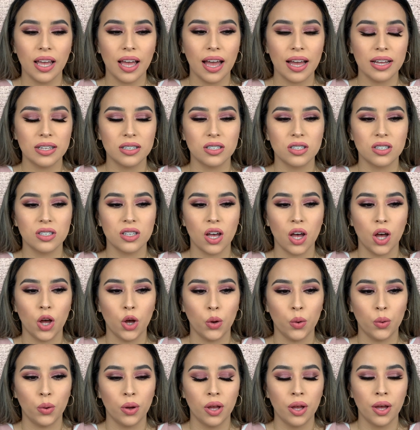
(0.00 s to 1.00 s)
and
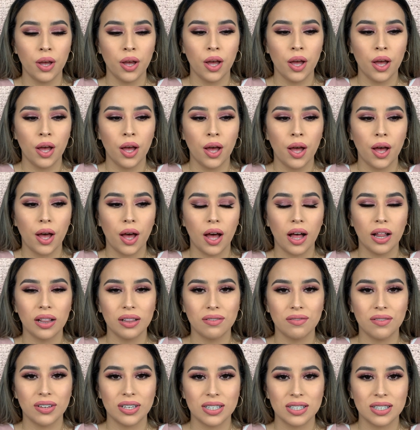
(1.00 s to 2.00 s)
so
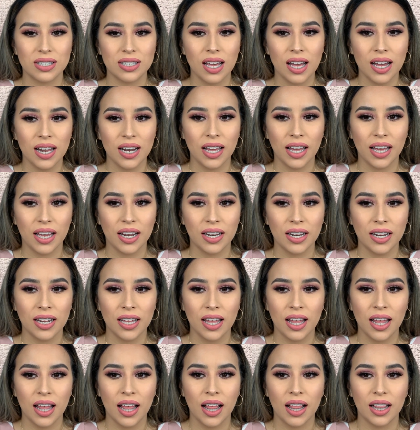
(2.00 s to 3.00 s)
all of a sudden